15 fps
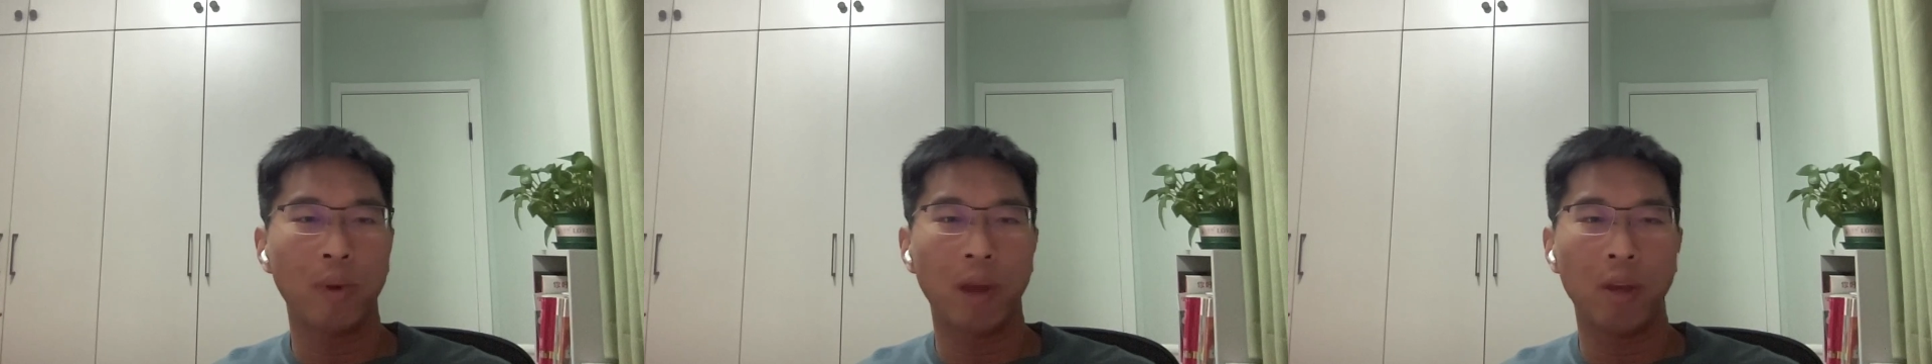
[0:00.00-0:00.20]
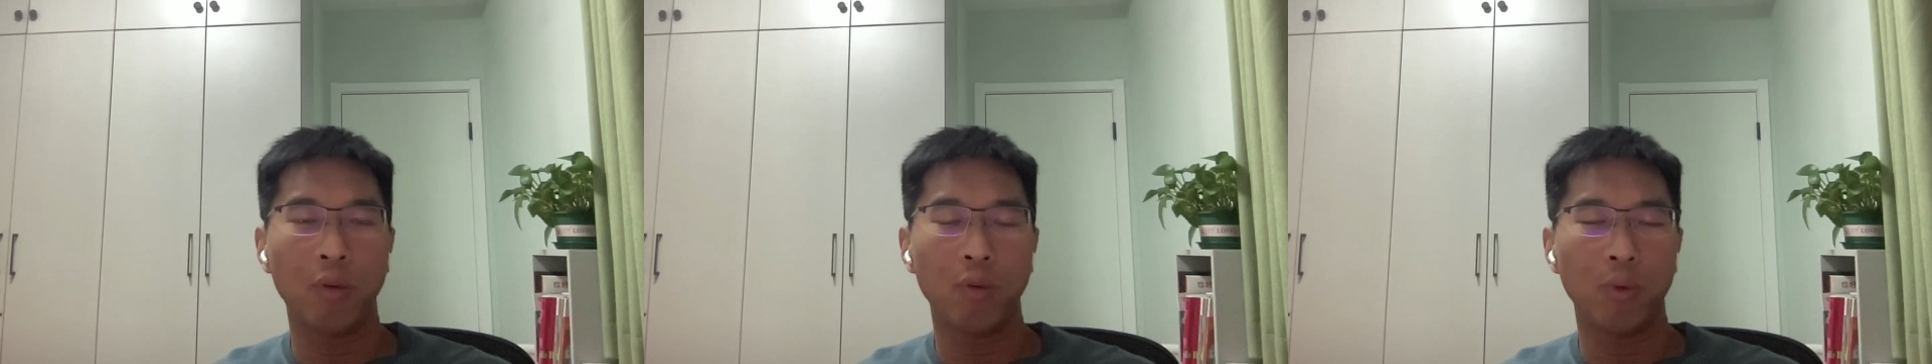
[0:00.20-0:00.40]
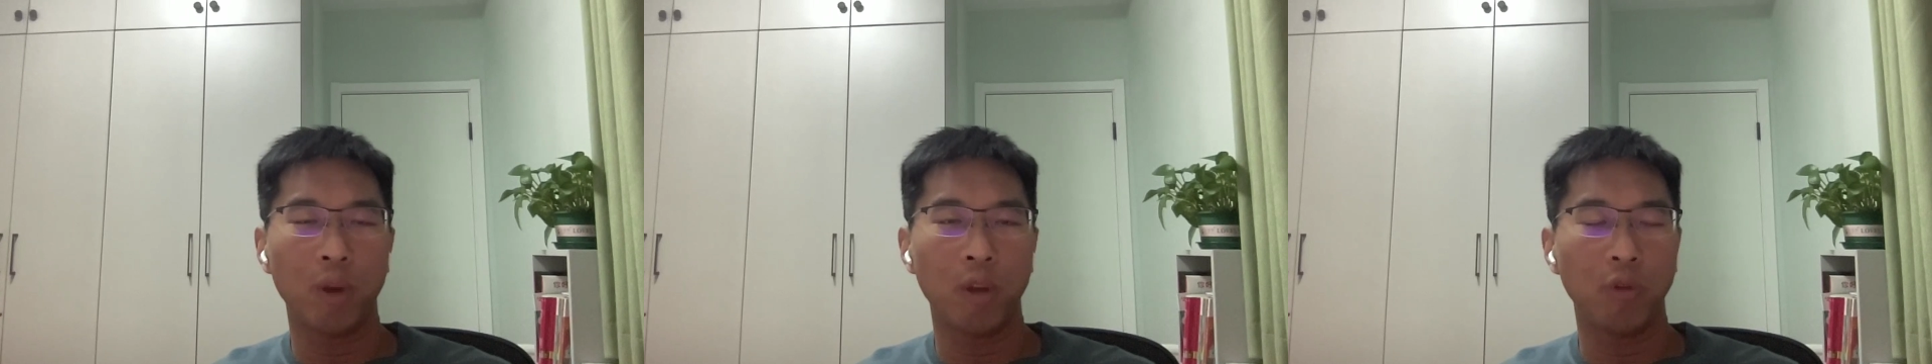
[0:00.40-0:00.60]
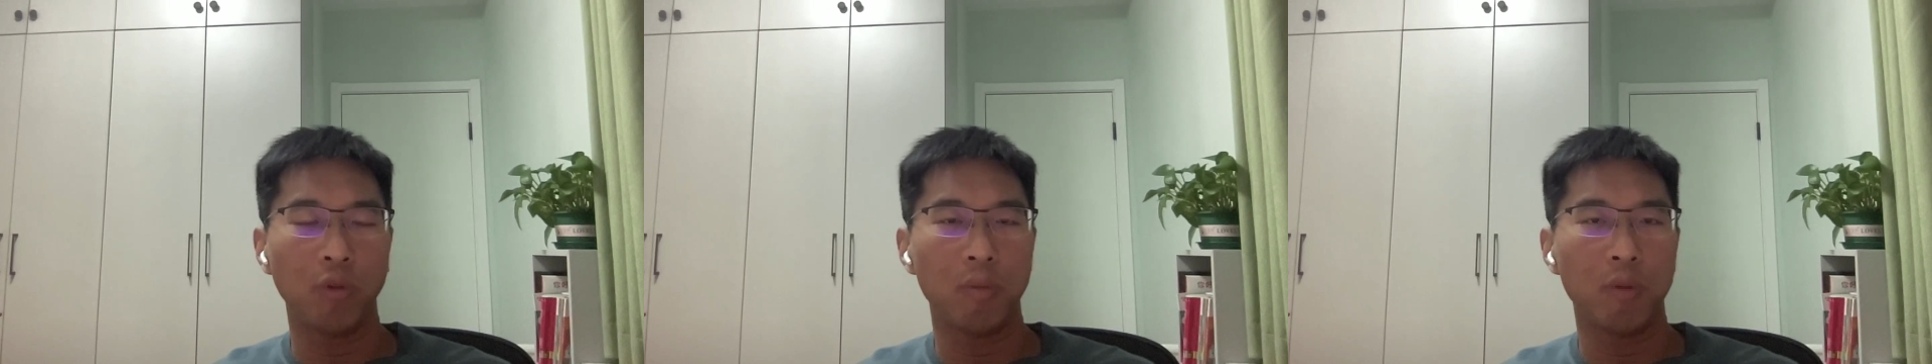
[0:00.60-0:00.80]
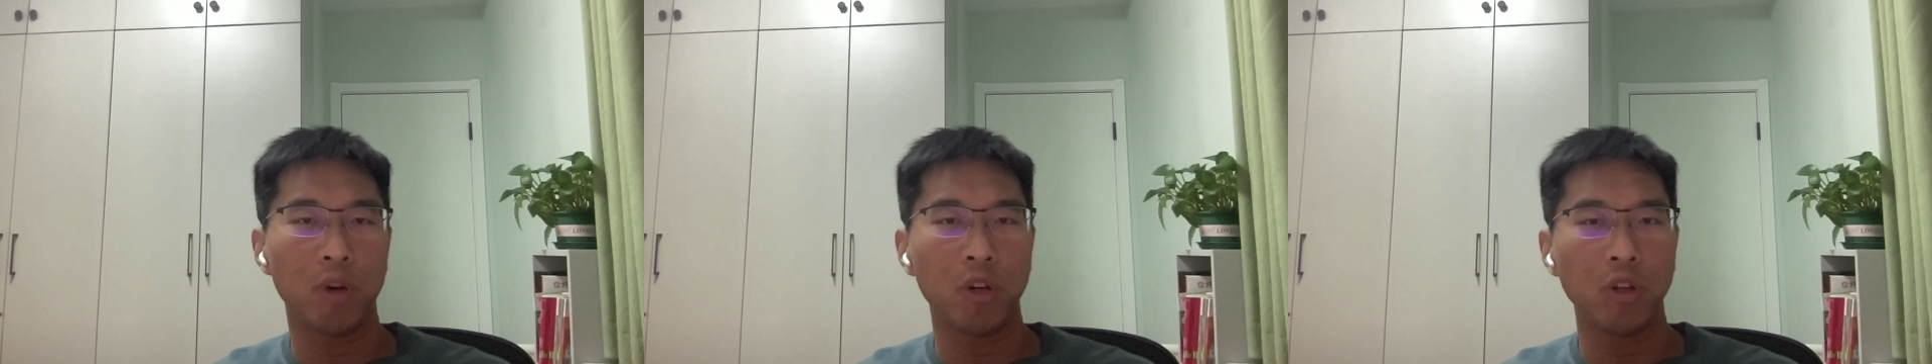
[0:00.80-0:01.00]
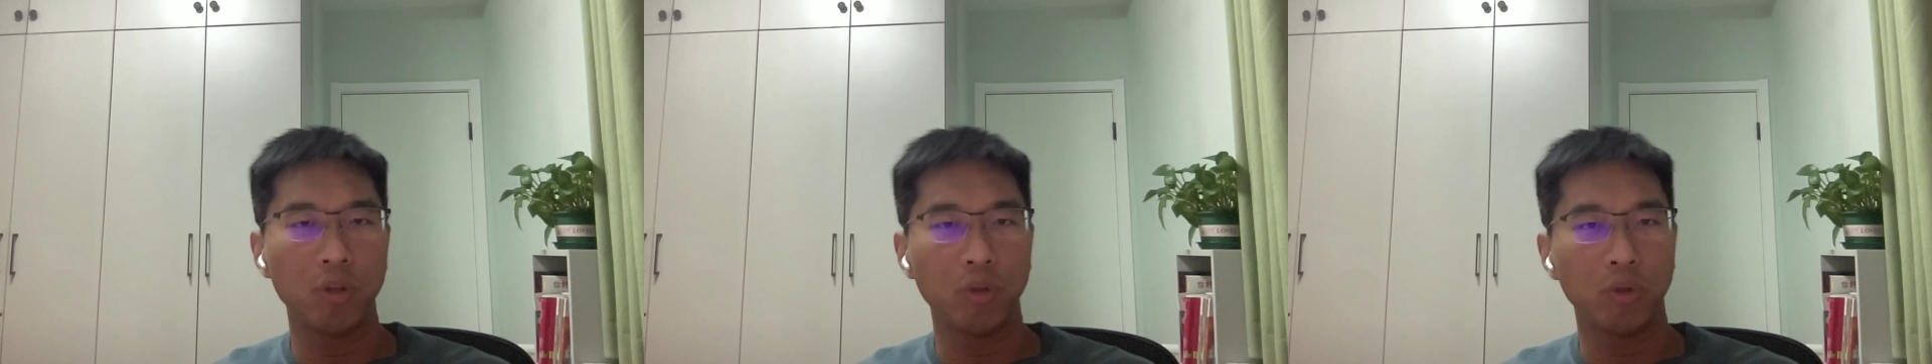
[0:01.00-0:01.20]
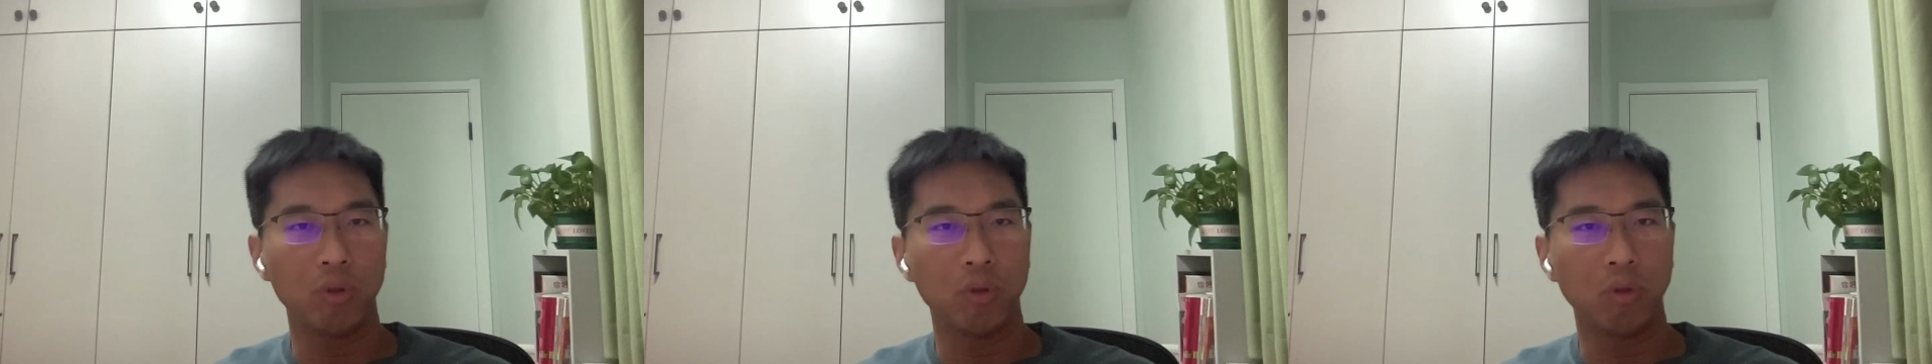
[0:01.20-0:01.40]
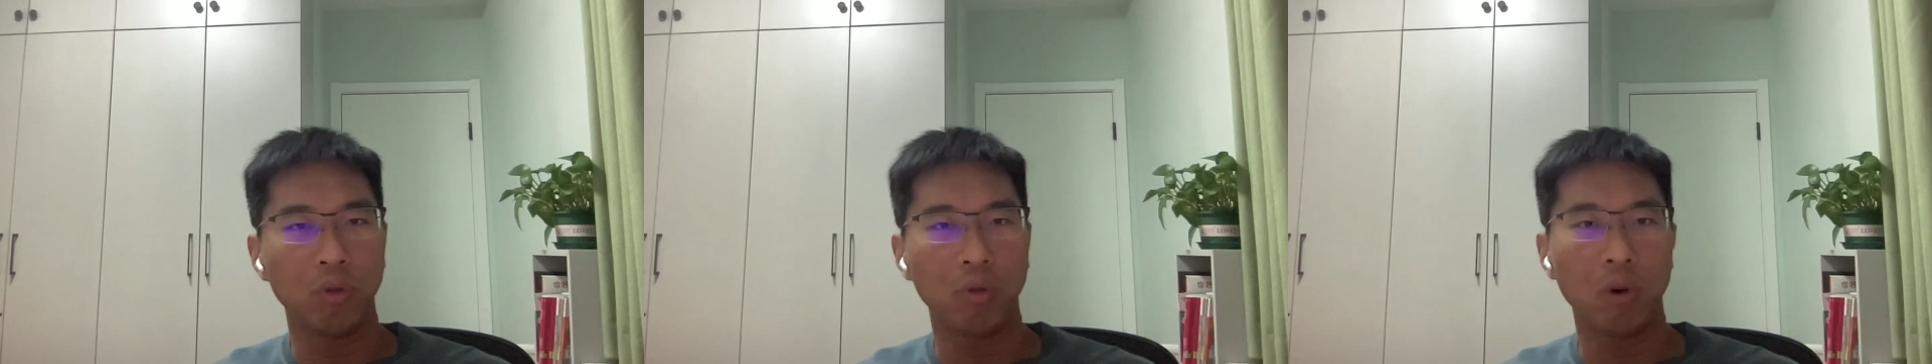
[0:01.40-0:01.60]
when you do the merge,
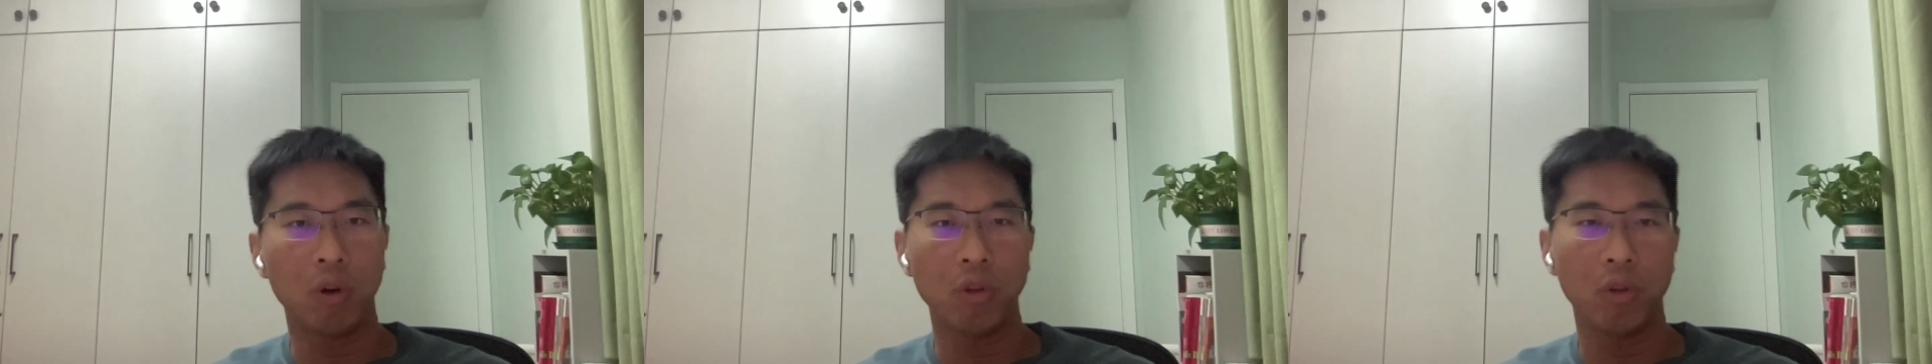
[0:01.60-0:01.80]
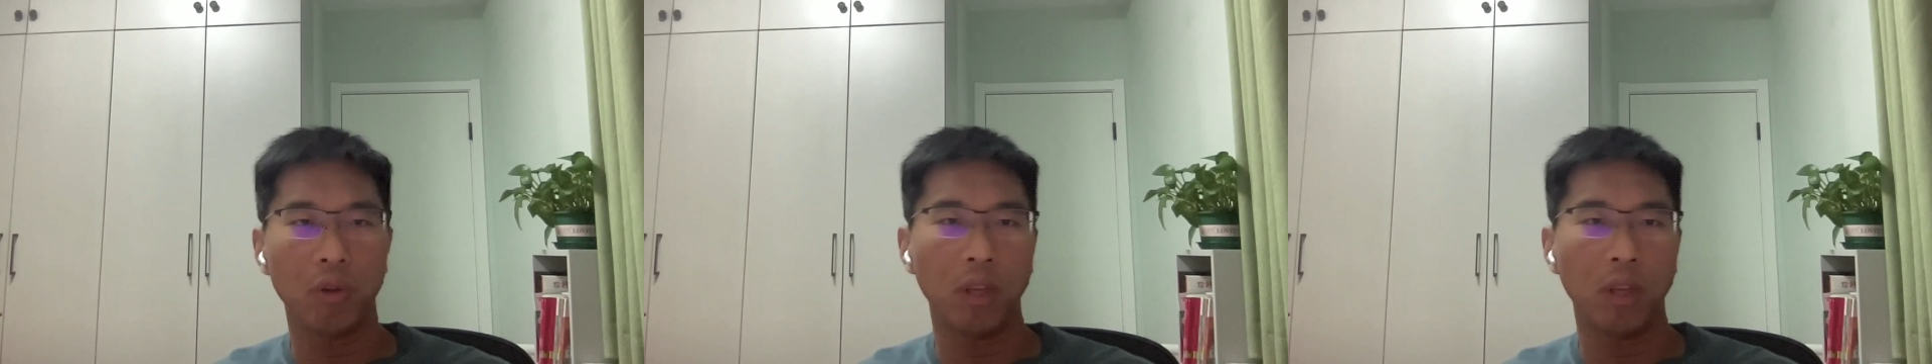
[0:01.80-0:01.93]
you also